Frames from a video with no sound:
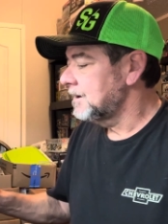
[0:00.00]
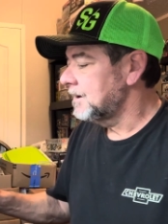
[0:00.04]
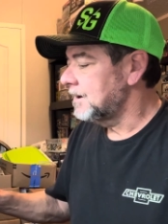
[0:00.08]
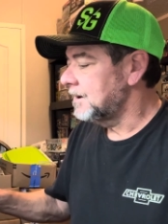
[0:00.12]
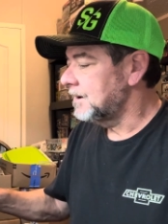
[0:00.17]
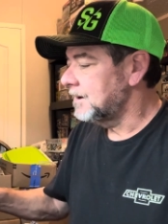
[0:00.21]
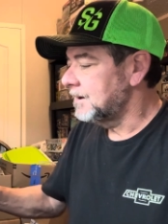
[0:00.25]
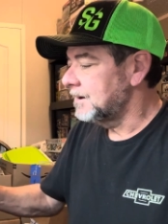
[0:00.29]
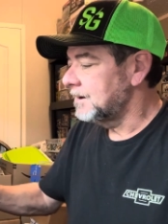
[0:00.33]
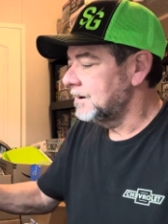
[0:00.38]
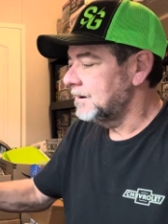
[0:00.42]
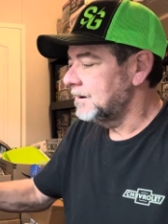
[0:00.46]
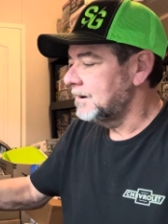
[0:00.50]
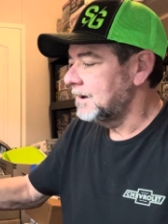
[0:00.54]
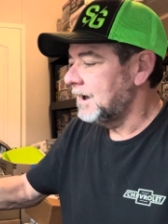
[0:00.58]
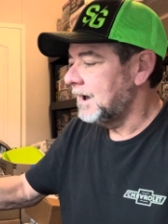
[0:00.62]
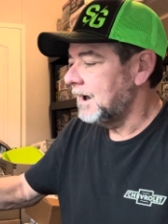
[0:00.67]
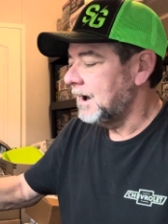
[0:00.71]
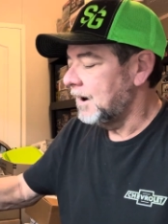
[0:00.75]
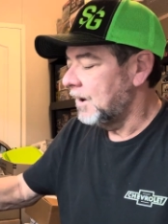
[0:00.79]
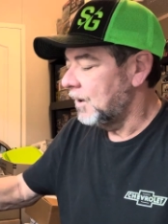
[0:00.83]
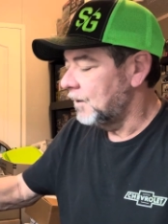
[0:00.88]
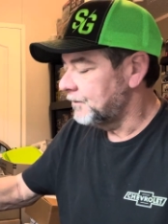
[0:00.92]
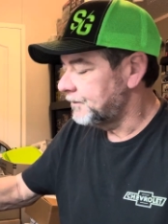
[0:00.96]

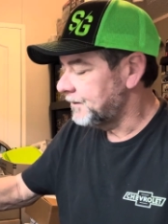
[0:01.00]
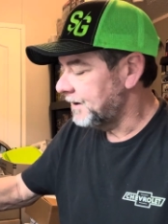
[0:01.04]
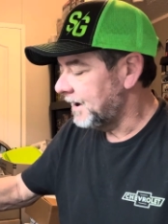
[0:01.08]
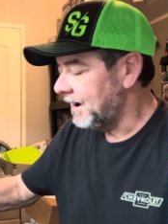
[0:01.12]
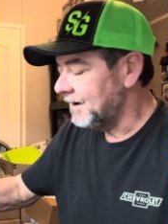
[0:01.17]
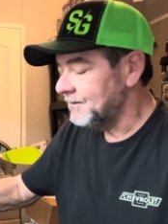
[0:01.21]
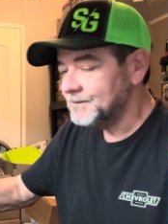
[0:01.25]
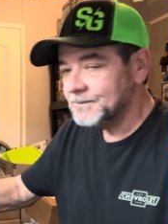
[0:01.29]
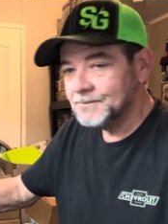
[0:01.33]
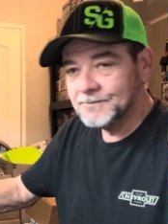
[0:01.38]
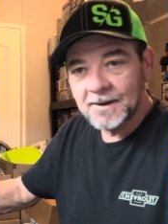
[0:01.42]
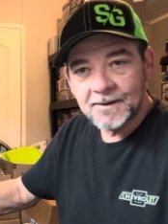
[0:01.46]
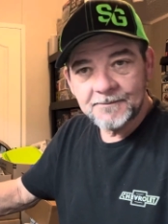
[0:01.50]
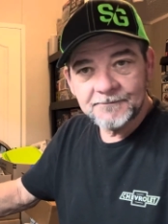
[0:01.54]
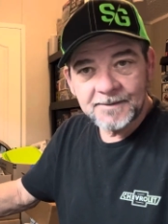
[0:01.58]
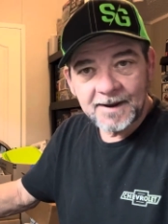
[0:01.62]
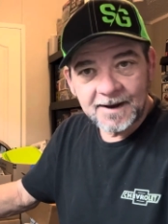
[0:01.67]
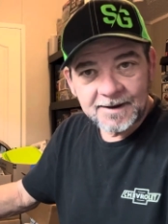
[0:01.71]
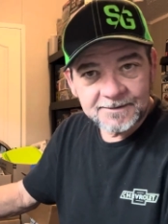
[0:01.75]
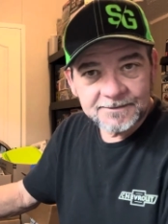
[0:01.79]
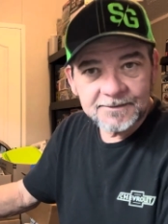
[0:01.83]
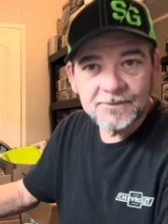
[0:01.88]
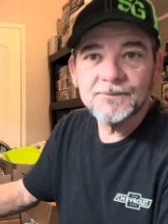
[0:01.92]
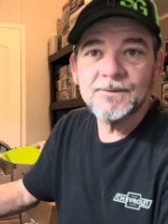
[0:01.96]
I hope to have some
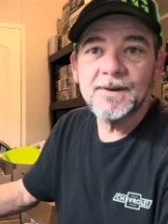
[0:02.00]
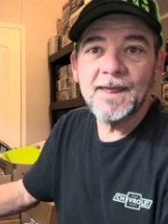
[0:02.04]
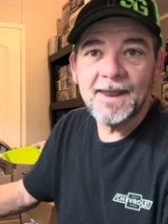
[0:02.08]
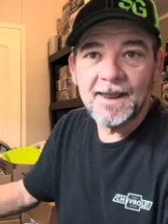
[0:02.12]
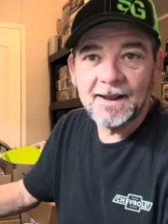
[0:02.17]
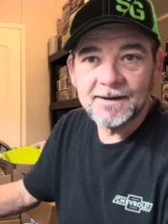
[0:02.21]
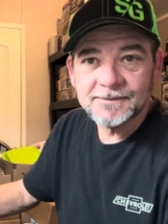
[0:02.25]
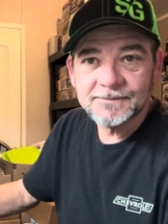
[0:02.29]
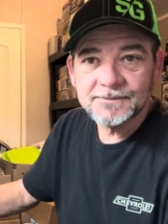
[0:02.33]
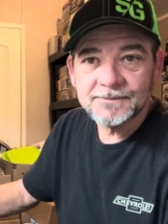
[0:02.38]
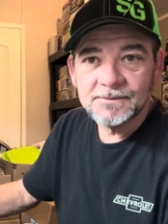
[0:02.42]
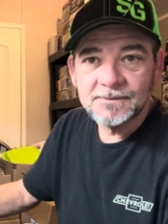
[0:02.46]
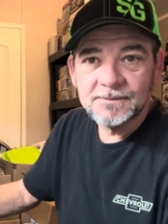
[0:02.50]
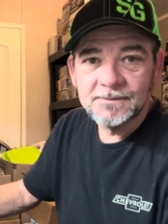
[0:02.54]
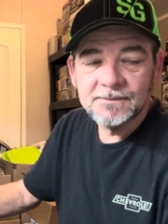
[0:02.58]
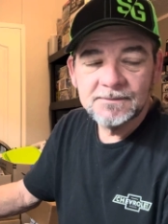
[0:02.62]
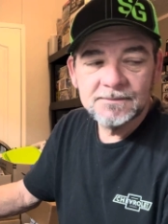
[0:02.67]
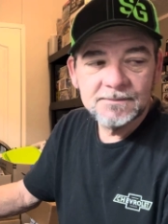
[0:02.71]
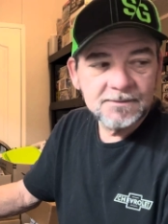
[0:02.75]
updates on the Edsel.